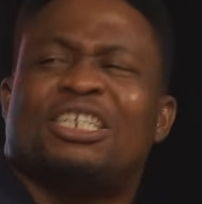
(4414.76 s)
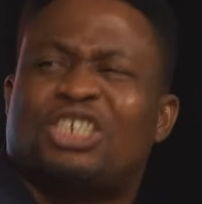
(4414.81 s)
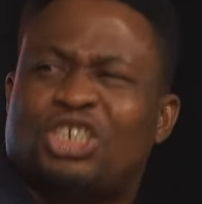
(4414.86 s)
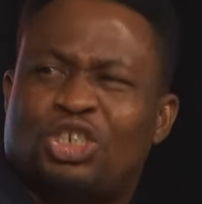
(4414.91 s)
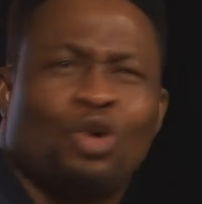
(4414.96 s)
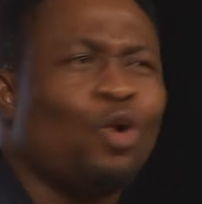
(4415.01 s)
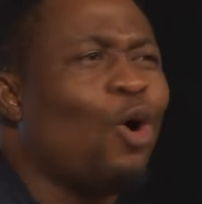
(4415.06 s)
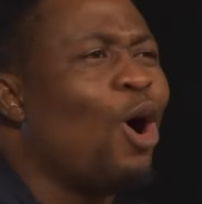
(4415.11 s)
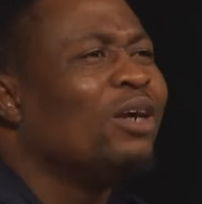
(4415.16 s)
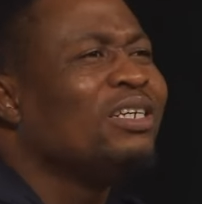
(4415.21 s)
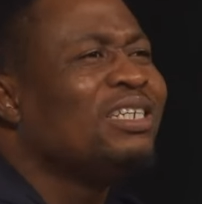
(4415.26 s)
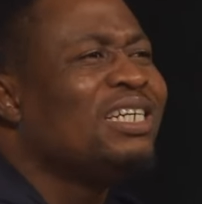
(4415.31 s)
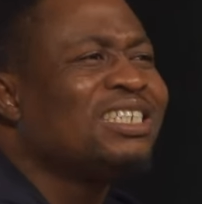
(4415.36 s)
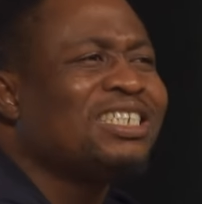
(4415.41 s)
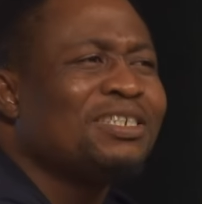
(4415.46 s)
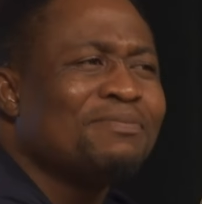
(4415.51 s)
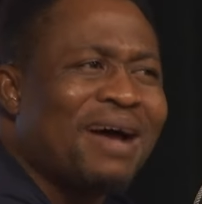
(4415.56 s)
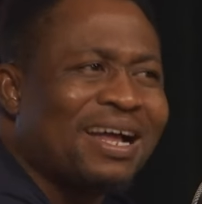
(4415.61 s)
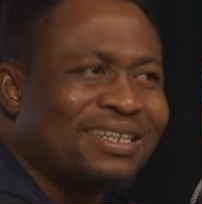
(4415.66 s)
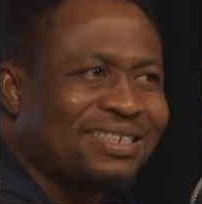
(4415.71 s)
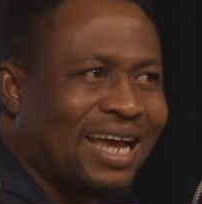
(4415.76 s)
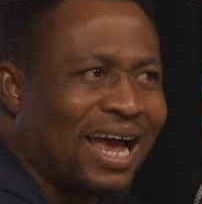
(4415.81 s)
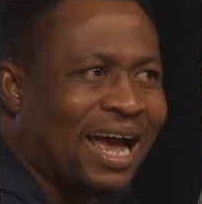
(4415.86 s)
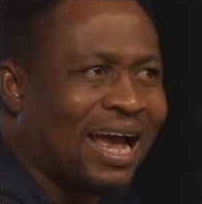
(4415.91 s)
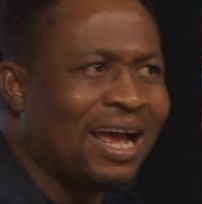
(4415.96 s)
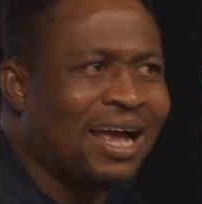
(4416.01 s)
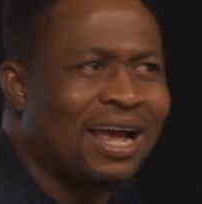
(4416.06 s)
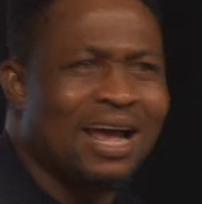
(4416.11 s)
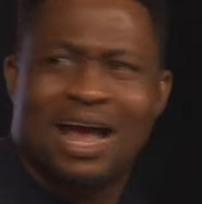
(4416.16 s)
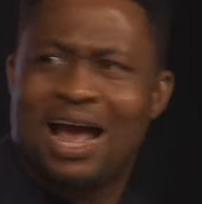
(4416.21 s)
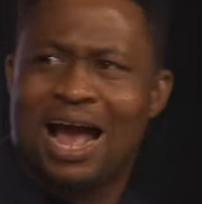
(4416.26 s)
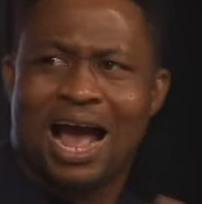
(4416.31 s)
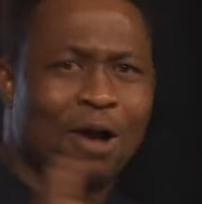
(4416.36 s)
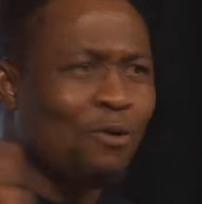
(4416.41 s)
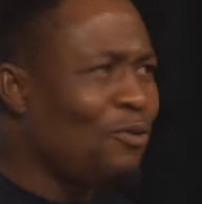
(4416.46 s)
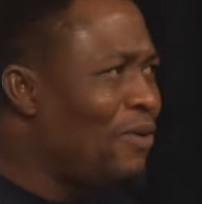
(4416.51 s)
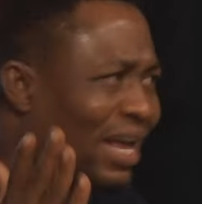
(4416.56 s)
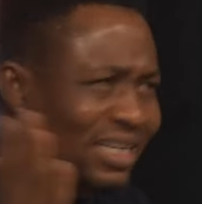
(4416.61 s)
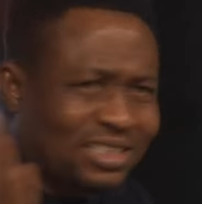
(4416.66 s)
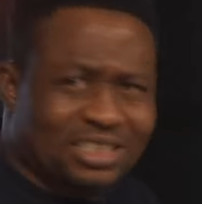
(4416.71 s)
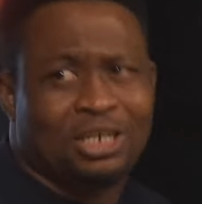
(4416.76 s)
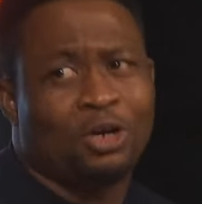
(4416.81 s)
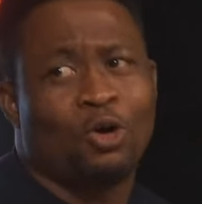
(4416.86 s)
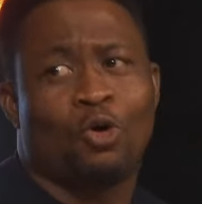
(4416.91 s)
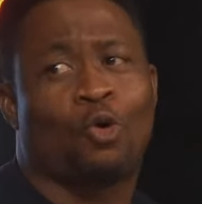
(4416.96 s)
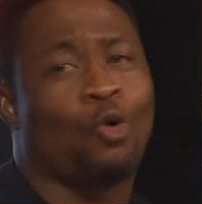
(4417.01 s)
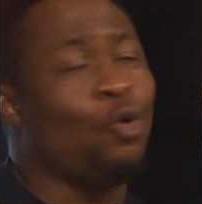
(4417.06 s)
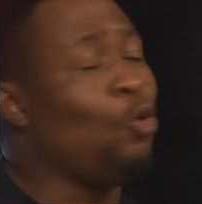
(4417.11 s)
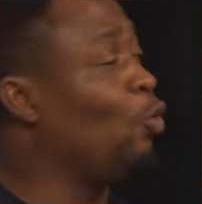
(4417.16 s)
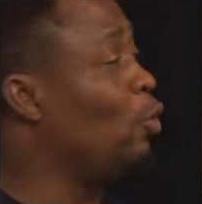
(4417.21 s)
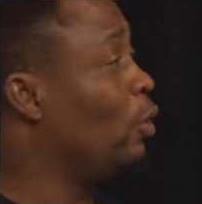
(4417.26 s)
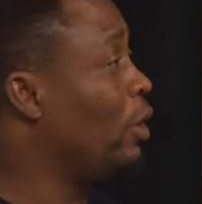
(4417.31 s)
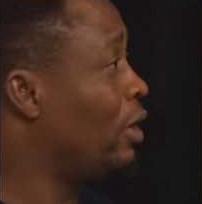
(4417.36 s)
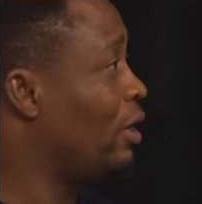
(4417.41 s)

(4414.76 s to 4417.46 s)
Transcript: as you on this matter. And we are still cool.